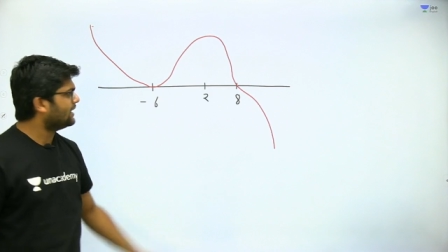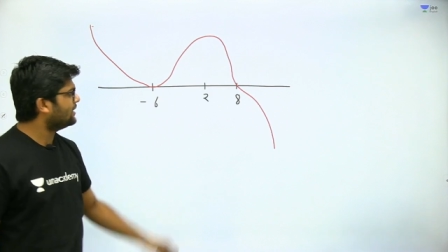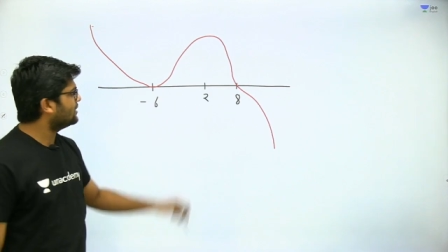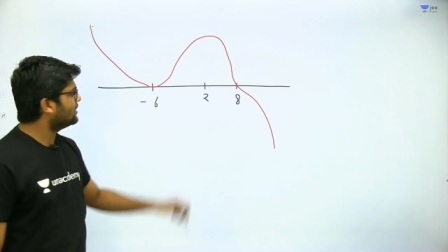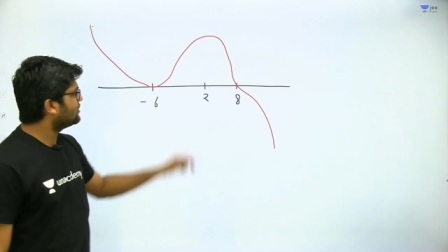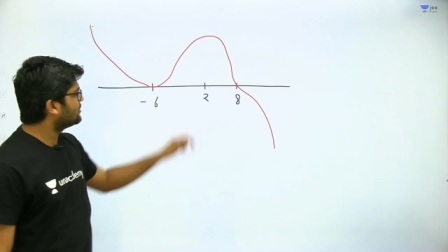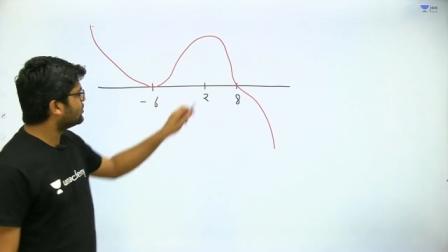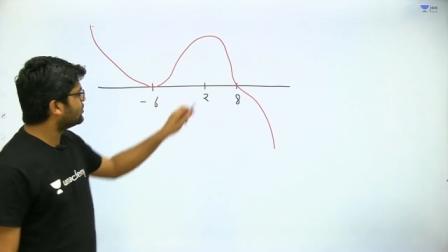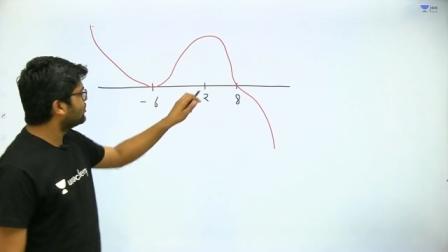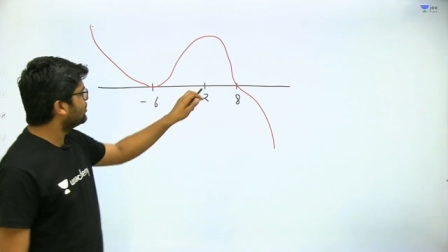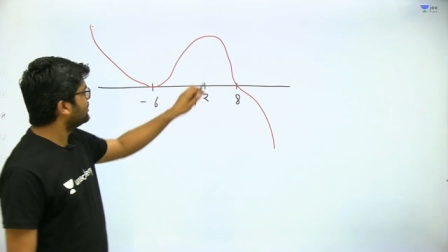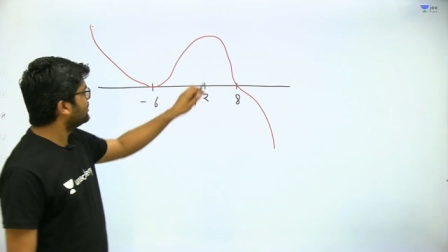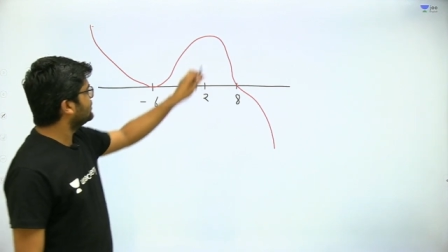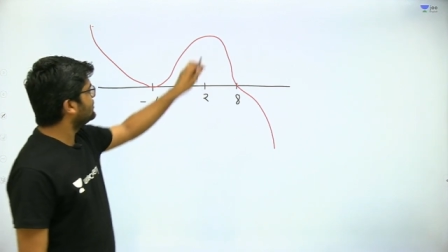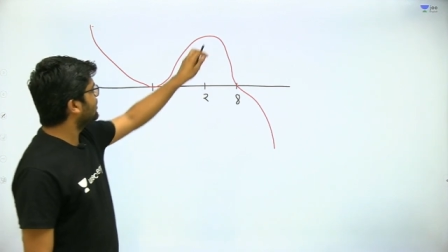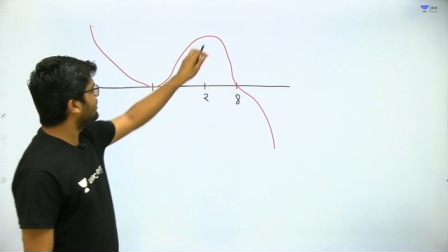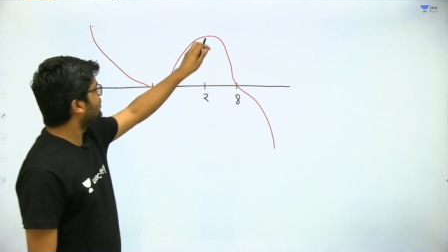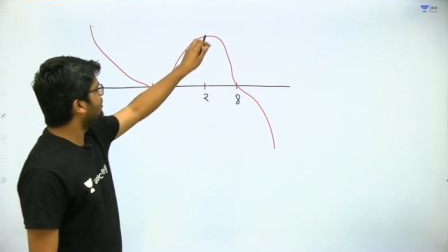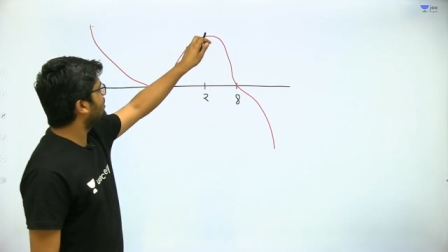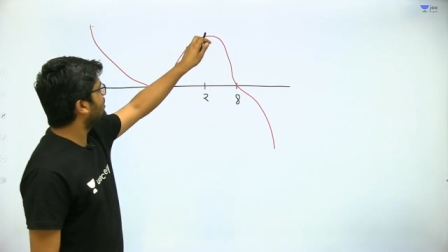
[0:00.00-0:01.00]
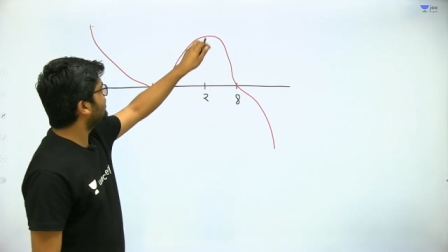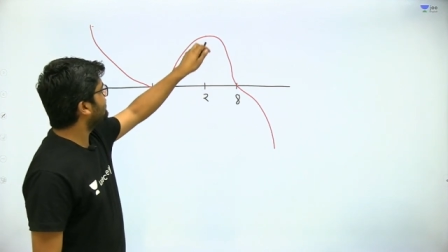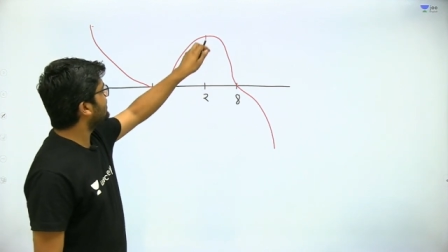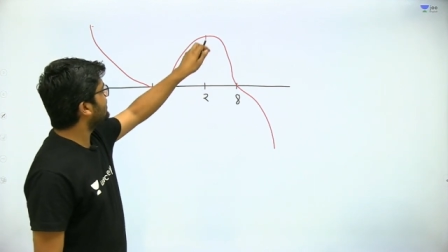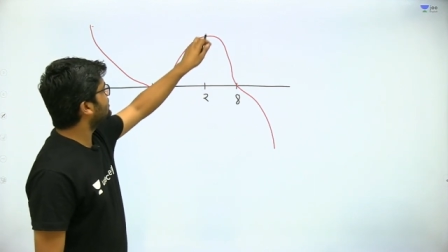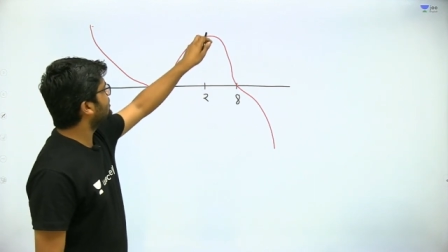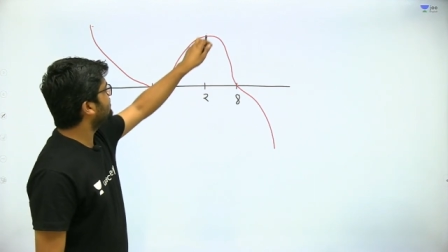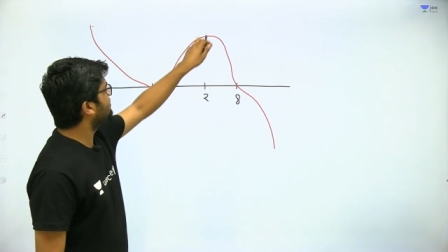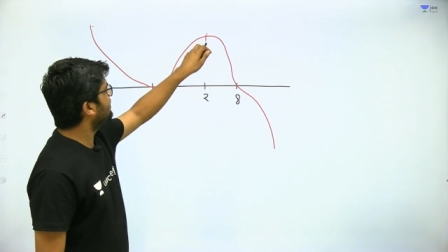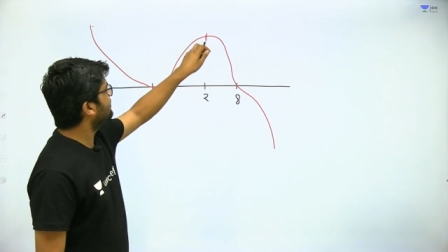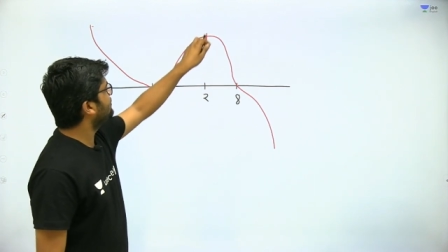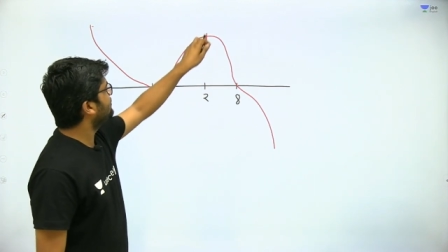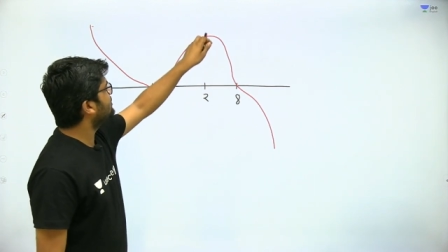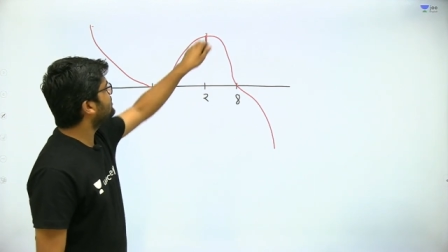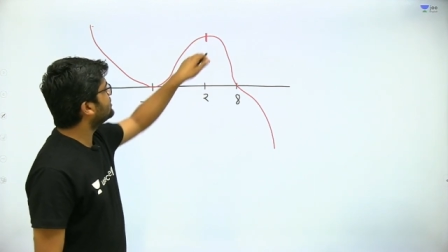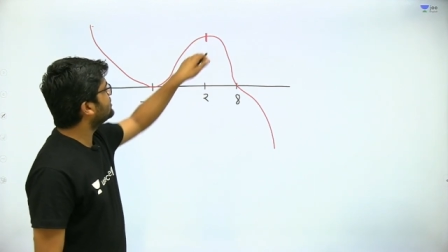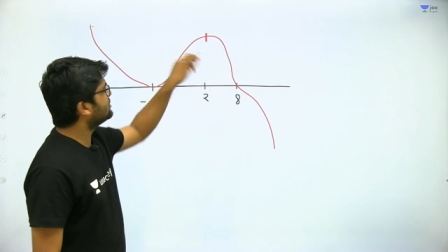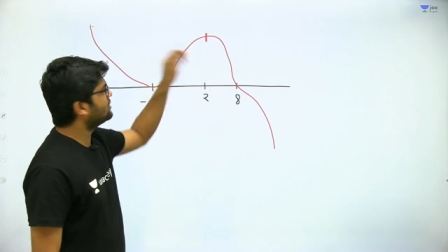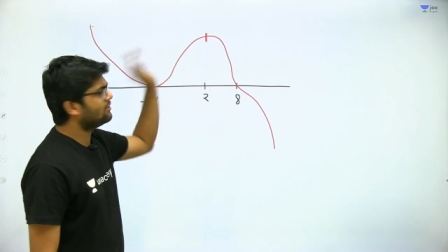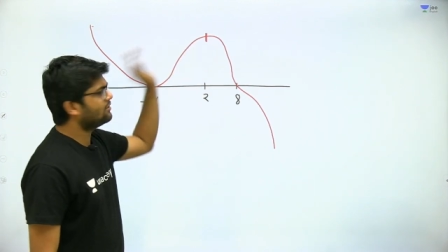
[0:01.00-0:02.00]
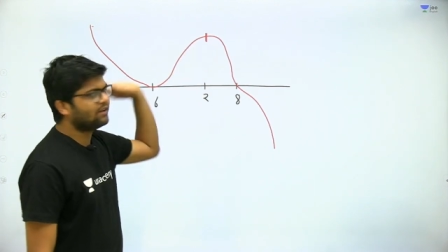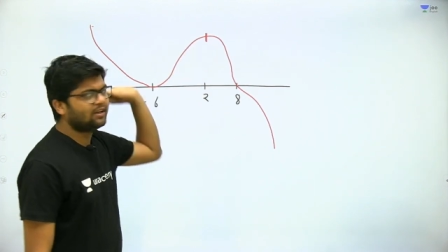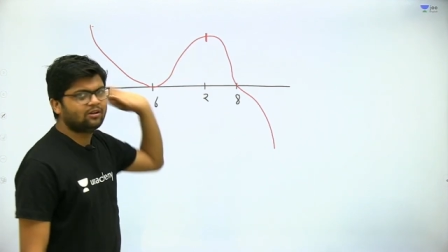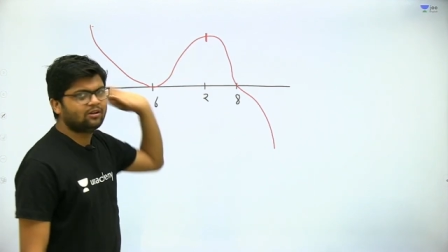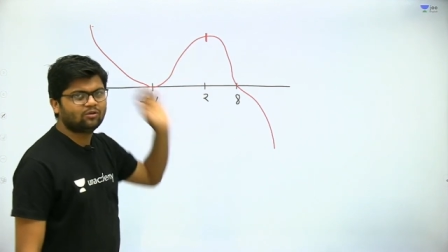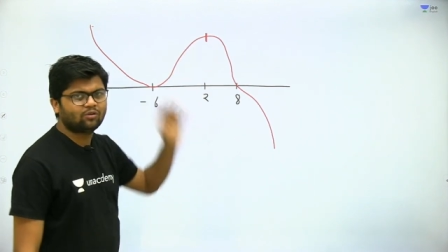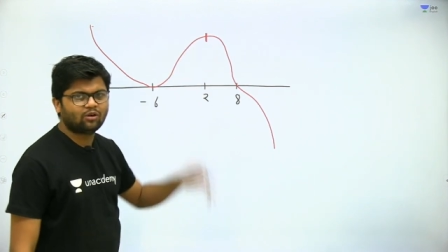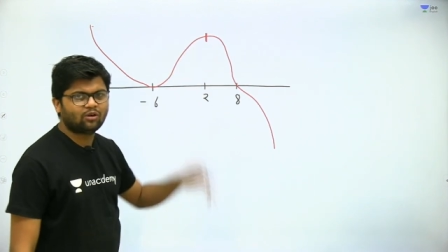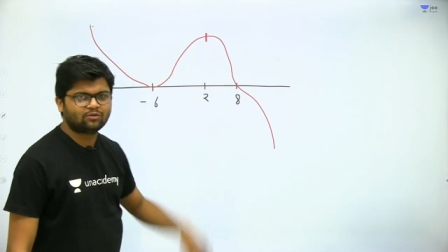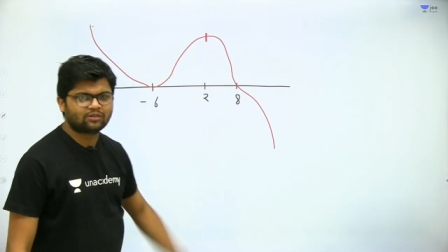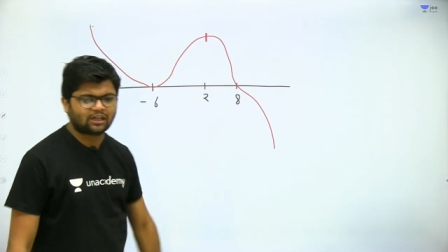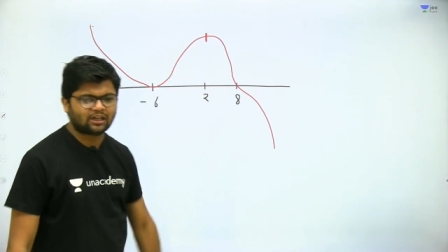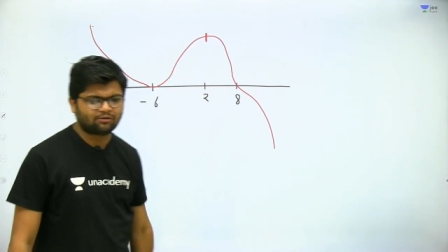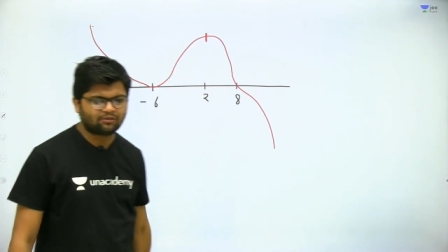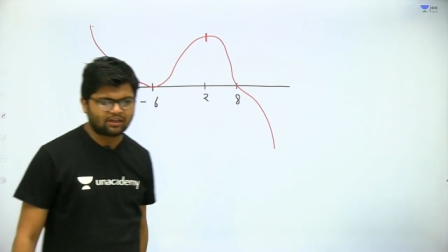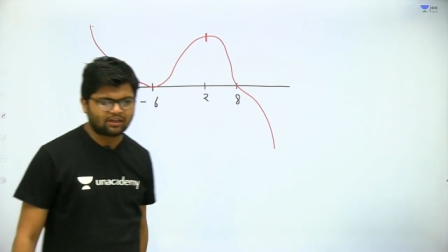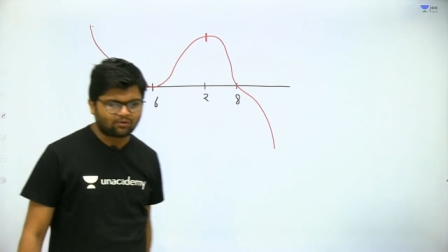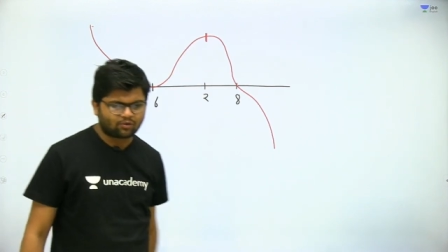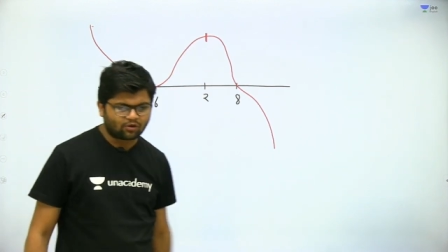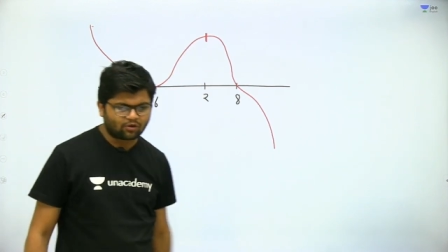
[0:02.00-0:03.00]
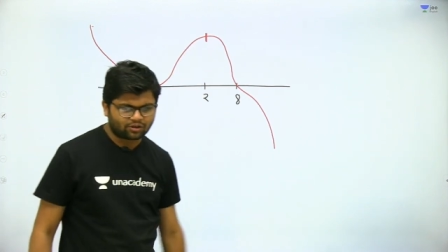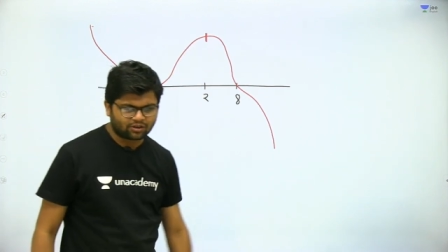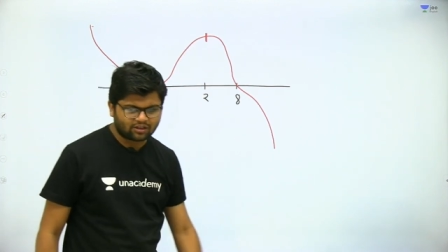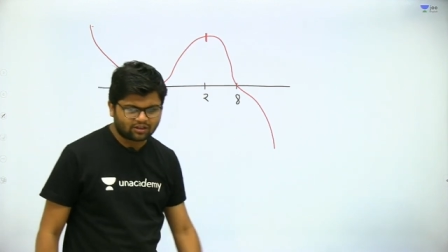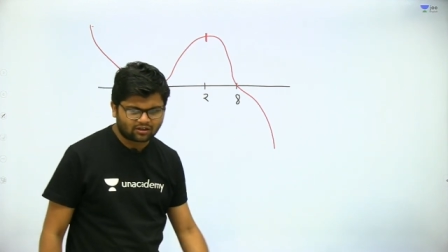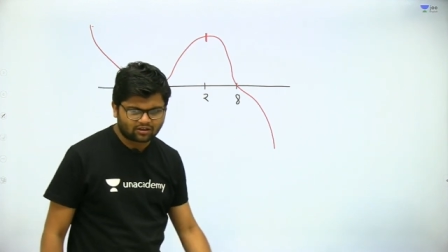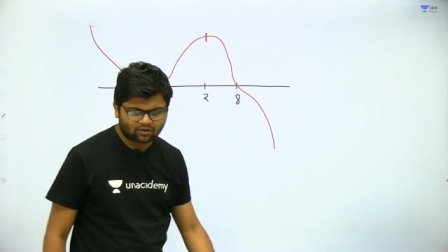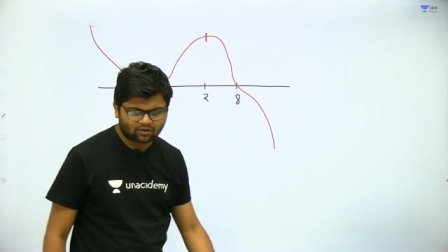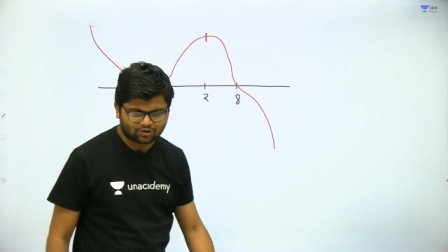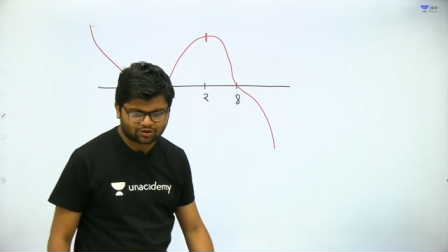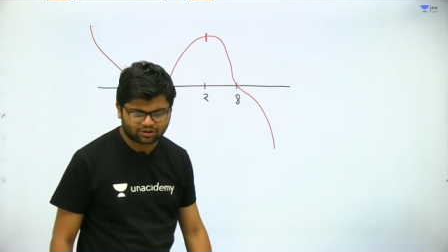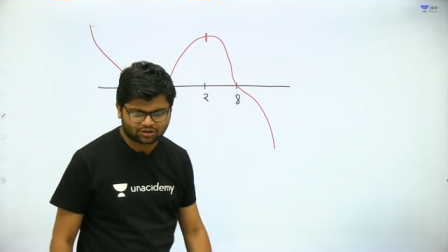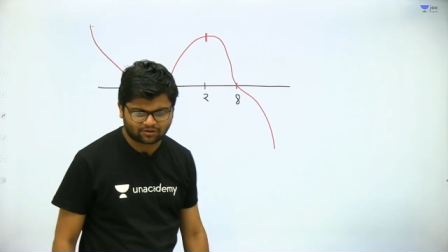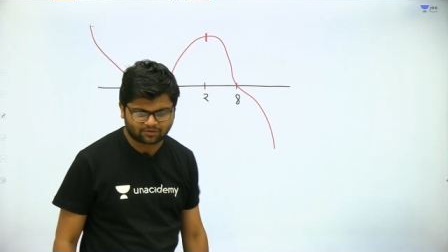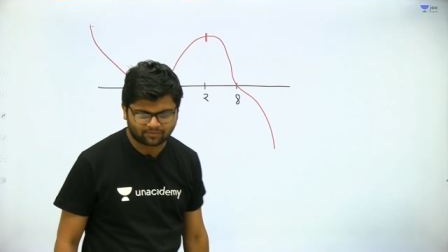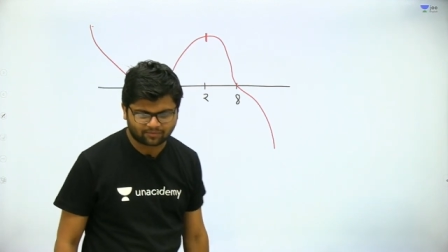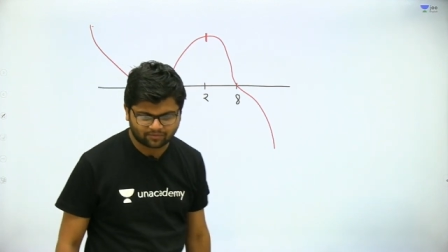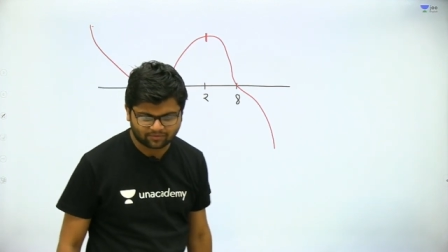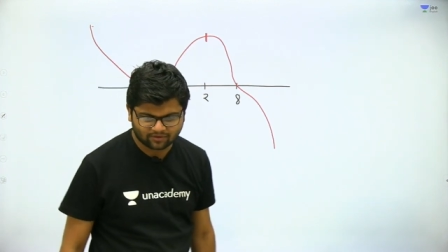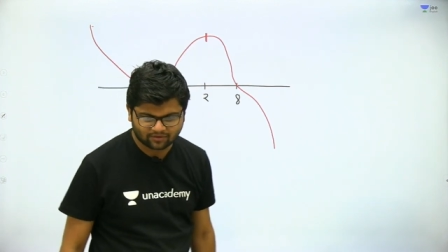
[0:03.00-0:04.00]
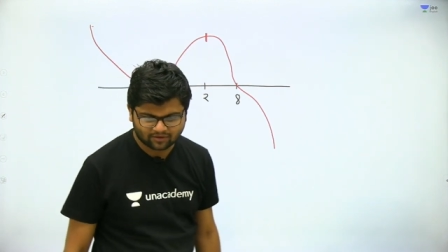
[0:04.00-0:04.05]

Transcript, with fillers: and two is the local maxima, which is the value of that we have got in the question.